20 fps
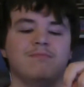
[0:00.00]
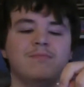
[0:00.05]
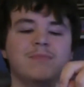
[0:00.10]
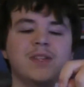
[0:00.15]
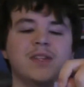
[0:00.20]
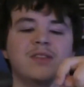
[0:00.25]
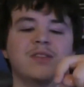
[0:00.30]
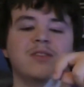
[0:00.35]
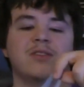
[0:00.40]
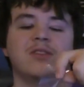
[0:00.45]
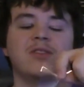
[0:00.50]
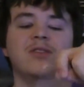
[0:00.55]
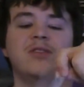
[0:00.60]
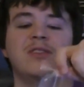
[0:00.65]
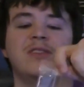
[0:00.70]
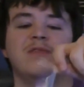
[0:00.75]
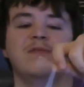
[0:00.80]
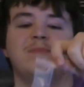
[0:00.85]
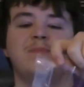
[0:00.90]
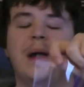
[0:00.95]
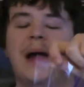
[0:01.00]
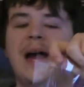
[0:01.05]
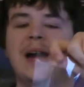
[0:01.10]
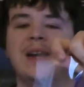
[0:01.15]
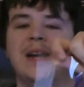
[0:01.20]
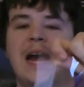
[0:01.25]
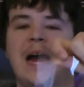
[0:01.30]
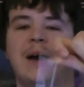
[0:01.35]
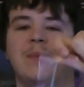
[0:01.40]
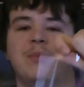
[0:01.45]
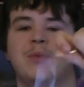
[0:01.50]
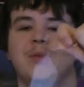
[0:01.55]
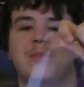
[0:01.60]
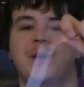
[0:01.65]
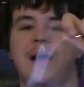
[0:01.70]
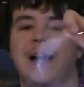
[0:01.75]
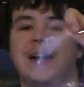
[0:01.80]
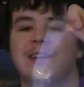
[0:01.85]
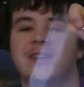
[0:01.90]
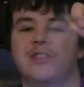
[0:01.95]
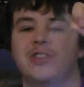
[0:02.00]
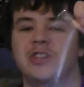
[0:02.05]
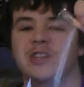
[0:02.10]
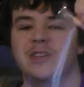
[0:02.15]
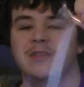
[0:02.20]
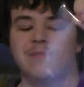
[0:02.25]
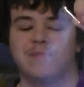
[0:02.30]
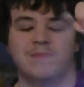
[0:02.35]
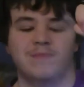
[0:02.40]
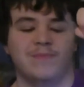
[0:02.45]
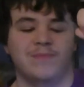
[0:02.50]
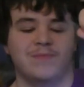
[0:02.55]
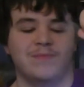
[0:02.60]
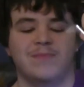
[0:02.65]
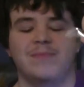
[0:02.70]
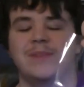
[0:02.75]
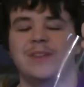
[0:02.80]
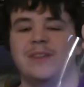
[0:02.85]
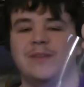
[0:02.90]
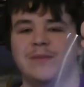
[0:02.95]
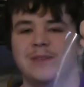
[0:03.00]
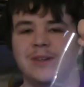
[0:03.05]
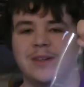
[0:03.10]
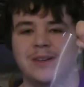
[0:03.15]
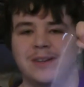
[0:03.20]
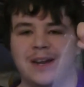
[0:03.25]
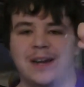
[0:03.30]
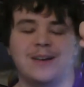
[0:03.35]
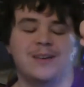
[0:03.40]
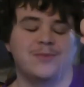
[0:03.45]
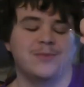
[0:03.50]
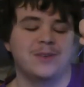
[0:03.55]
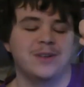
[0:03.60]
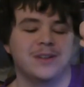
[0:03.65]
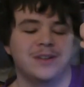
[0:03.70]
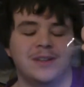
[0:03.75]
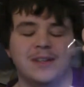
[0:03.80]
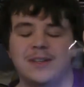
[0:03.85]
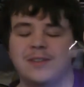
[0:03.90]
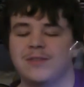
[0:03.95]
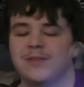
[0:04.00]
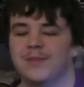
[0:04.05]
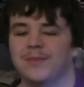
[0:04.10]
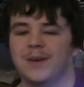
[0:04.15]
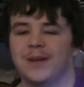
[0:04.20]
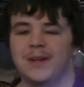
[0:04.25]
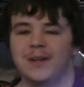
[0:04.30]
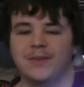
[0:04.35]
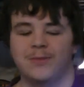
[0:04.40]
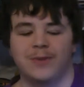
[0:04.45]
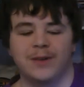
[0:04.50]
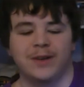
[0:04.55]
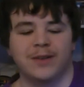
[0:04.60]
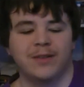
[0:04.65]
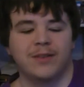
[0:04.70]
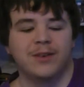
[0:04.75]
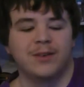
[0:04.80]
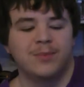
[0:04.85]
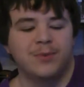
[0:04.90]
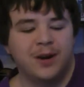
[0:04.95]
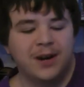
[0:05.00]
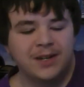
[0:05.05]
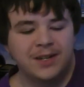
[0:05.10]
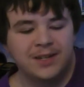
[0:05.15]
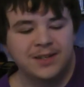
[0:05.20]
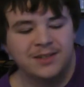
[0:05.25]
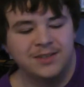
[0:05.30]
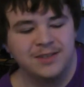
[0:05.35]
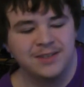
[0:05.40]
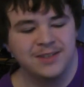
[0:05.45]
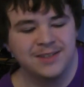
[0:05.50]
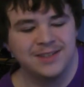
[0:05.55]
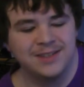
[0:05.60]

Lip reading: Exclusive back Apple packaging. You can get one of these from any one of their products.